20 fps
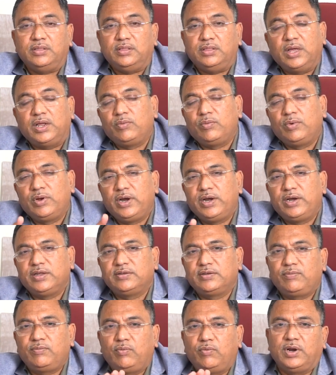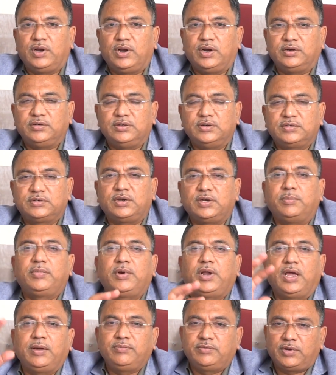then only it is a food allergy.
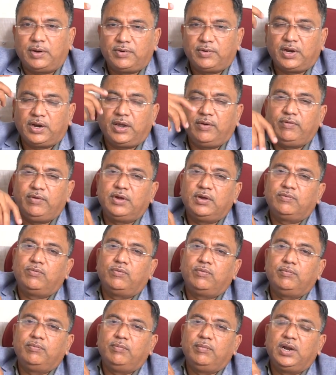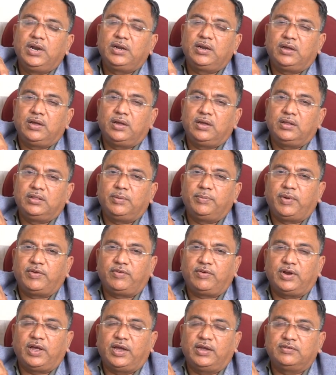Sometimes after having a milk the
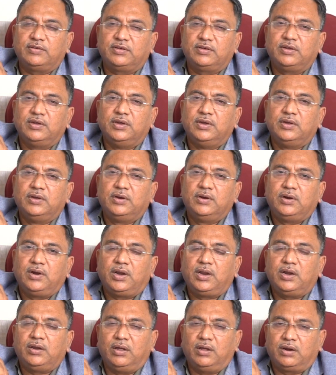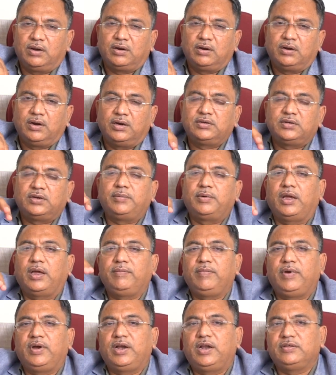patient has a trigger and
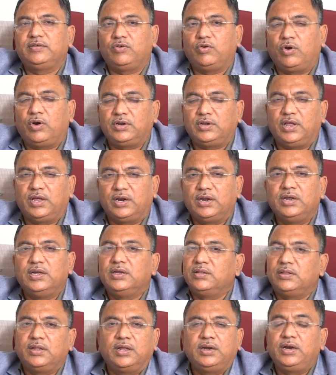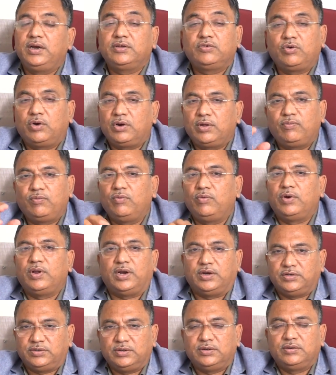sometimes it is not there, then it is not a food
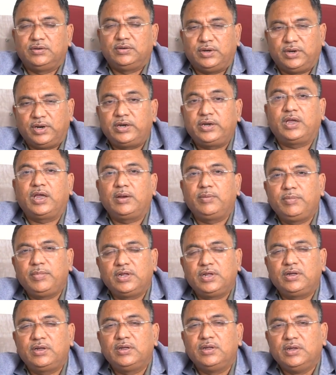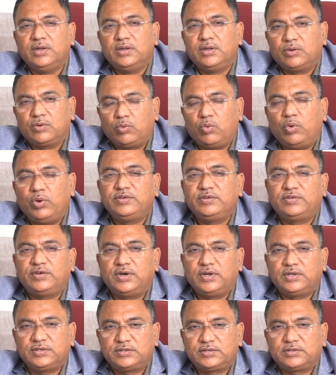allergy. It can be the
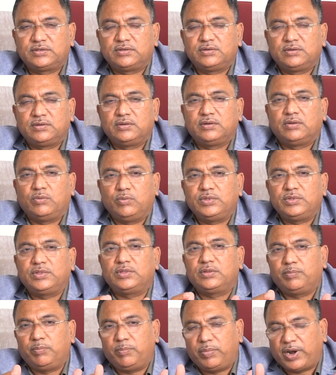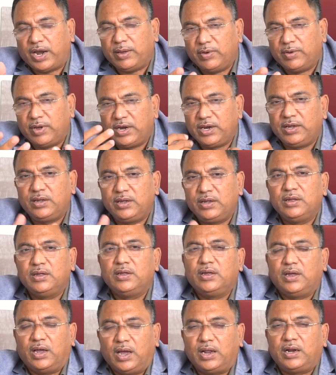coincidence with primary
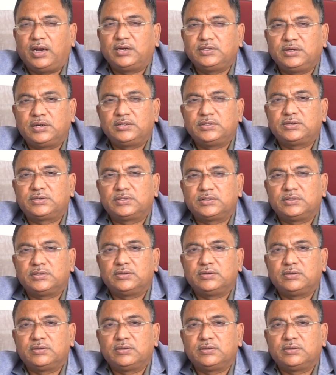allergens